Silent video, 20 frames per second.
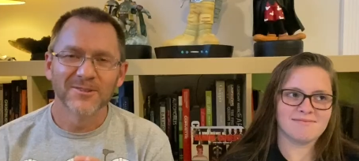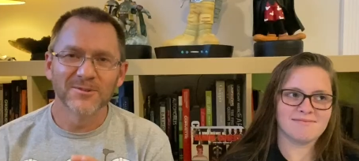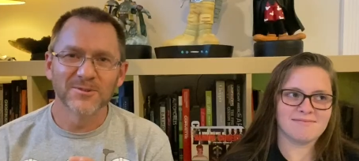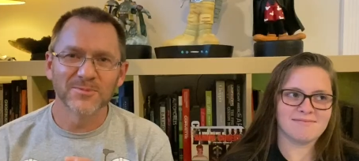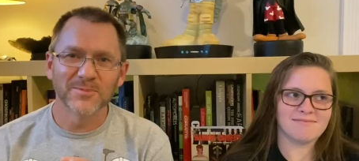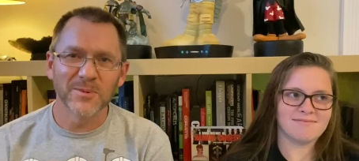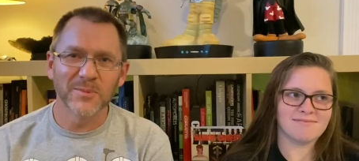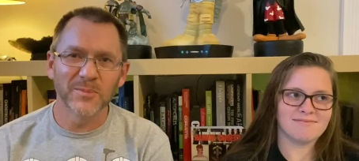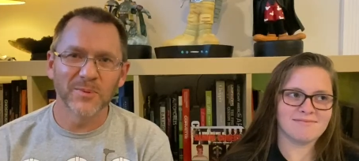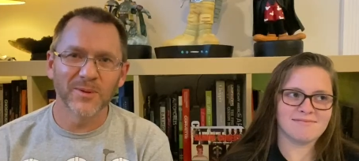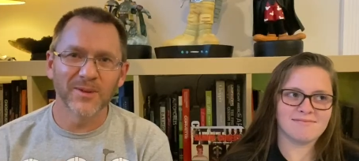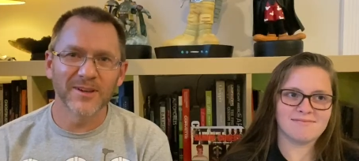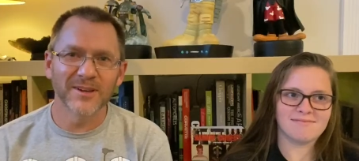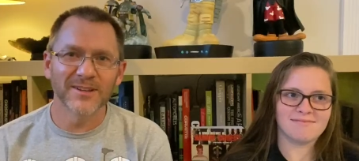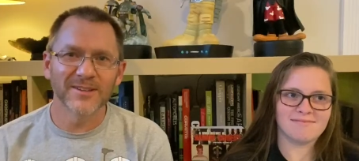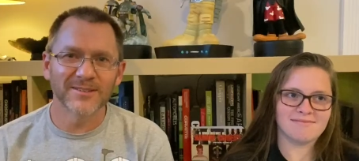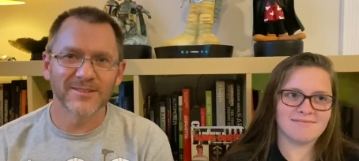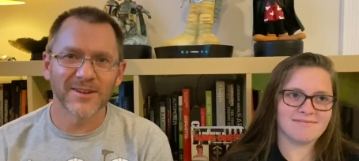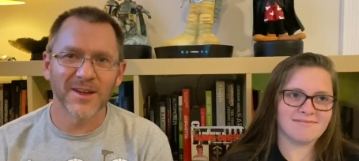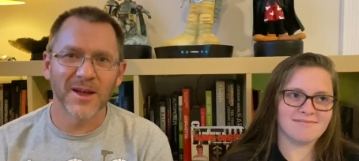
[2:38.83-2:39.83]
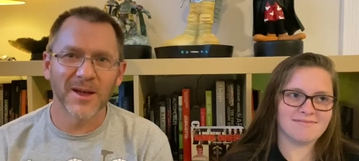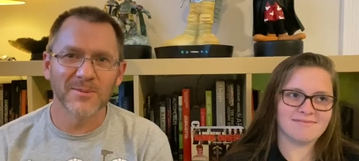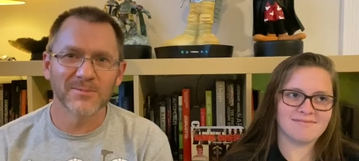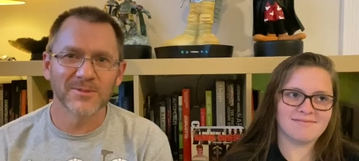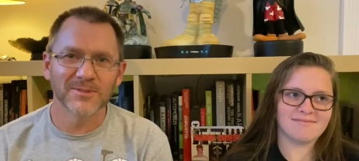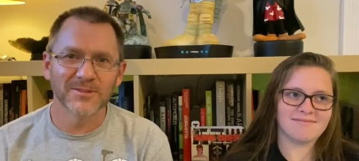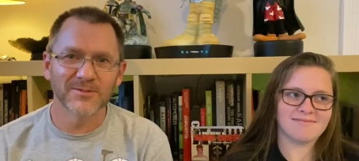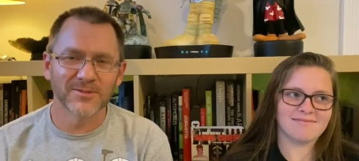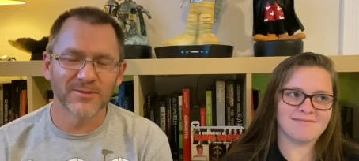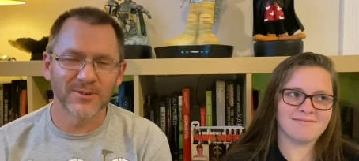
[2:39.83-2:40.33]
Speaker 1: There's been plenty of times
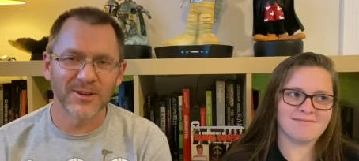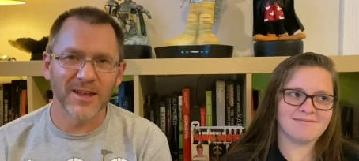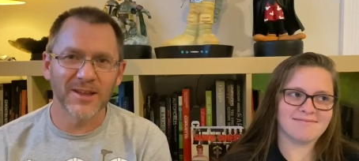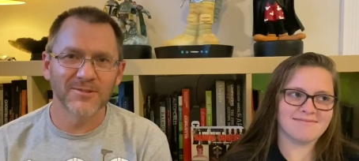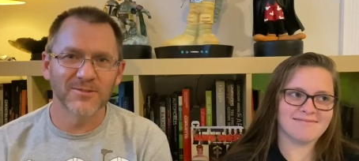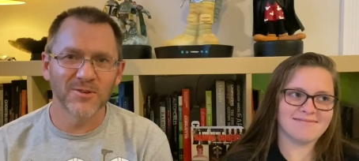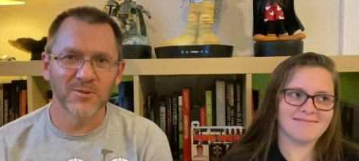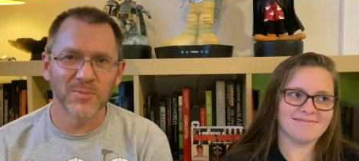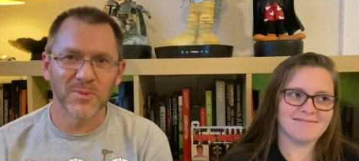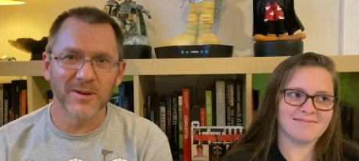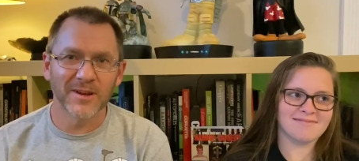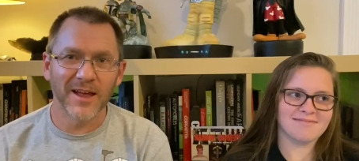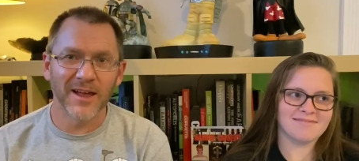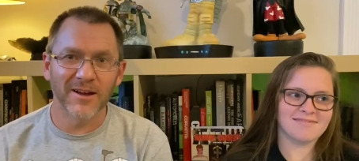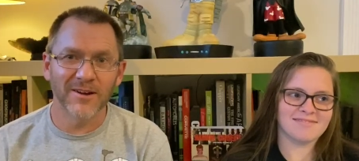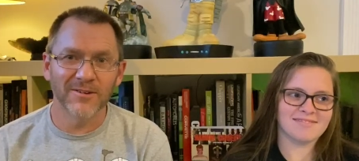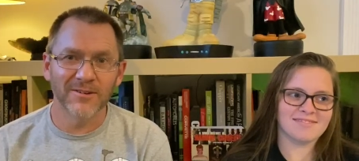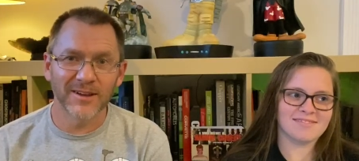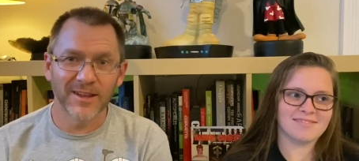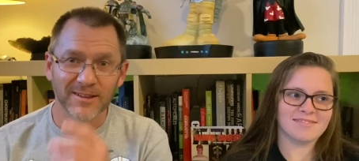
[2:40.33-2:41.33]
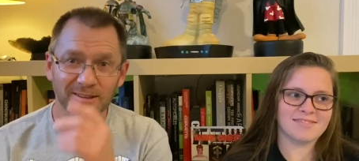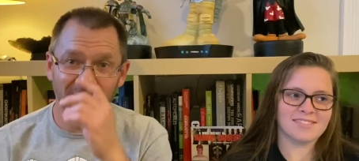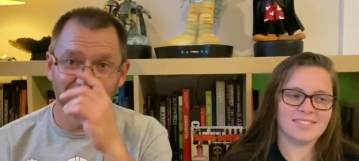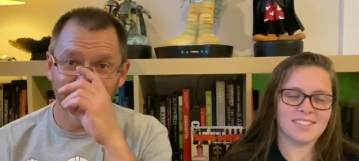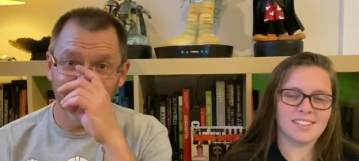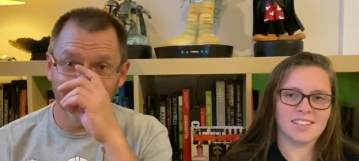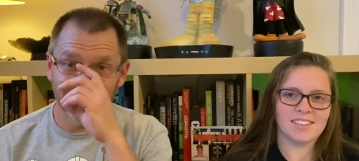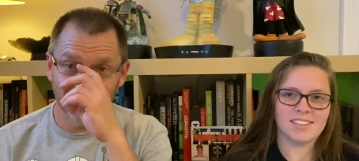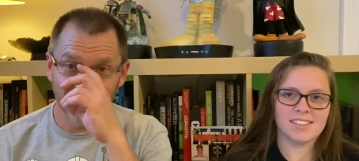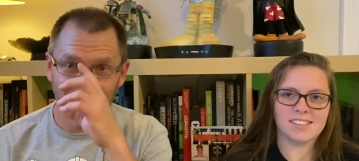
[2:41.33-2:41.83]
that Fernando have been out at like
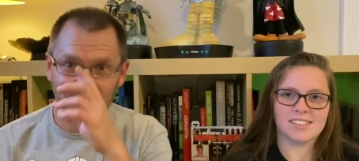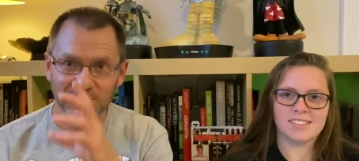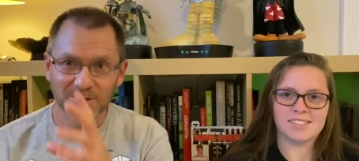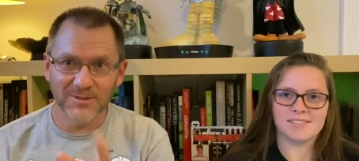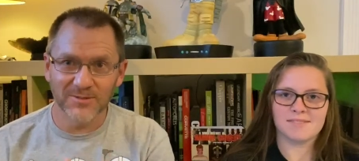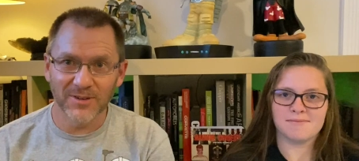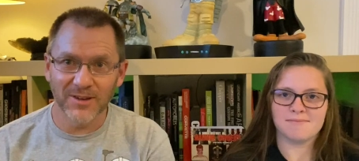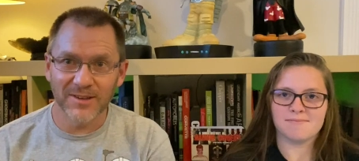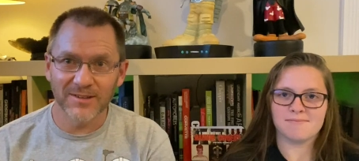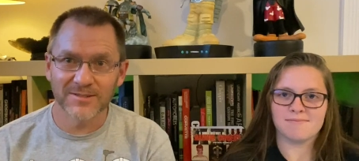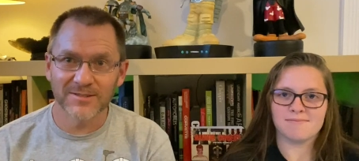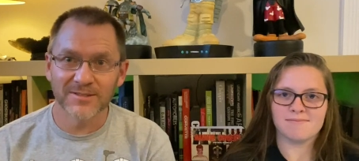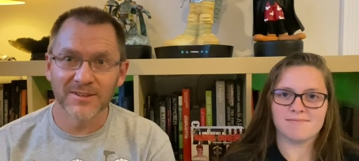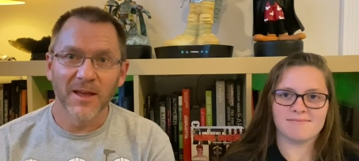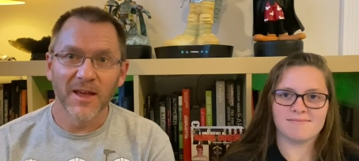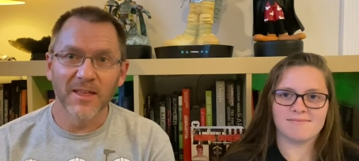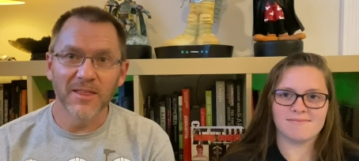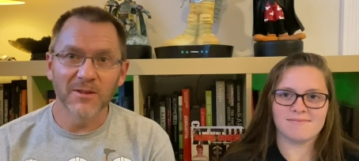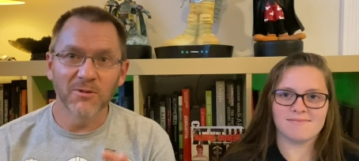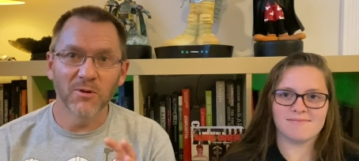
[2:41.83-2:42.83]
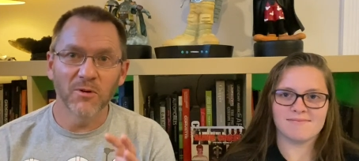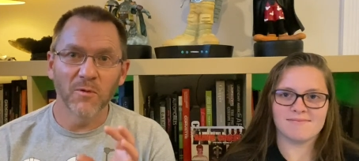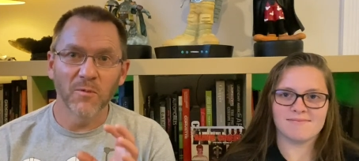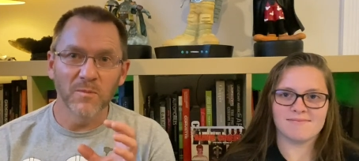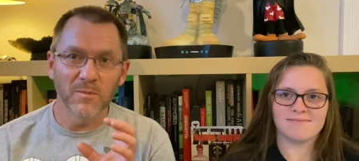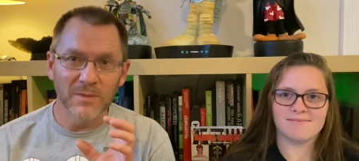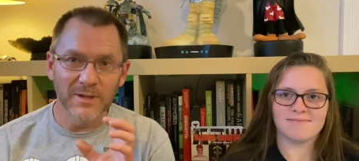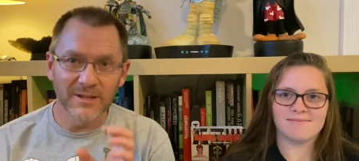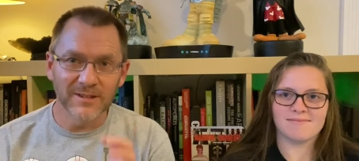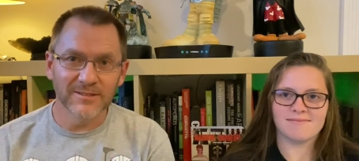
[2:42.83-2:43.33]
industry events and they will
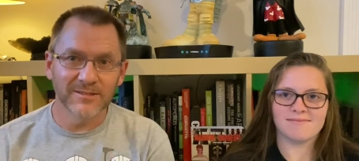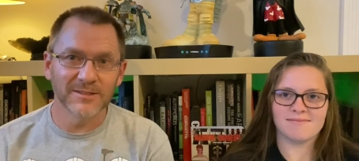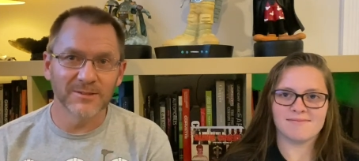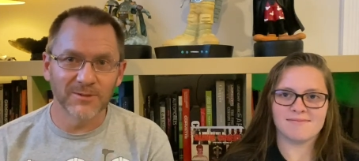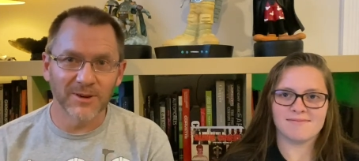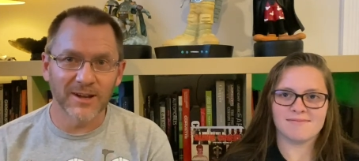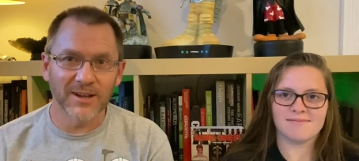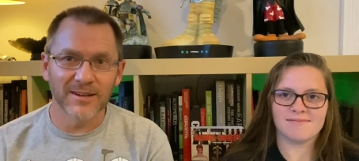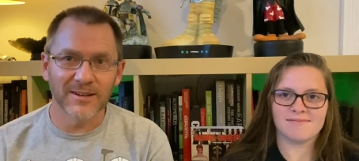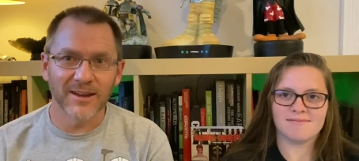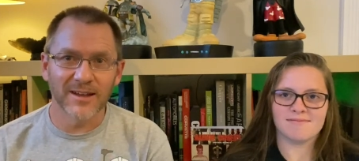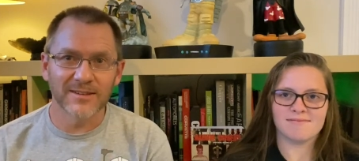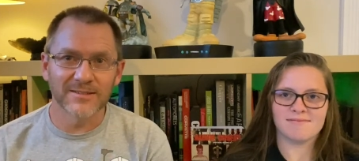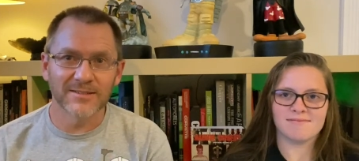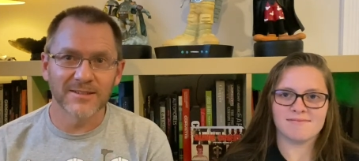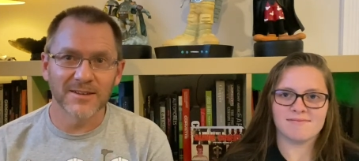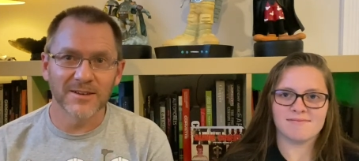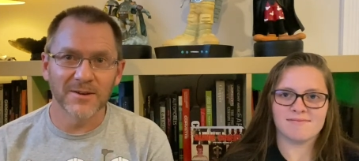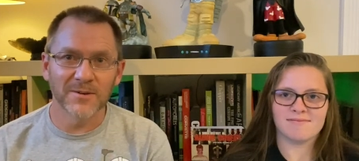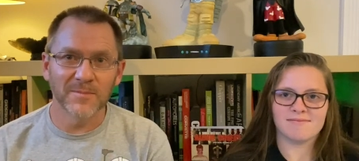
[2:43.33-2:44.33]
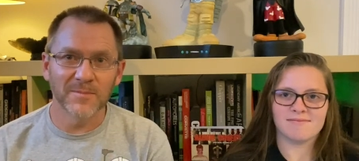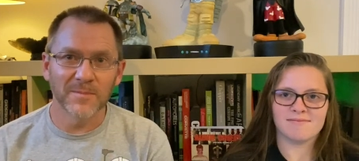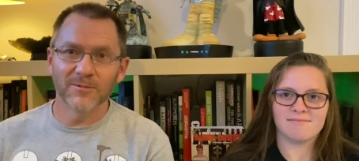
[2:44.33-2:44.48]
immediately recognize him.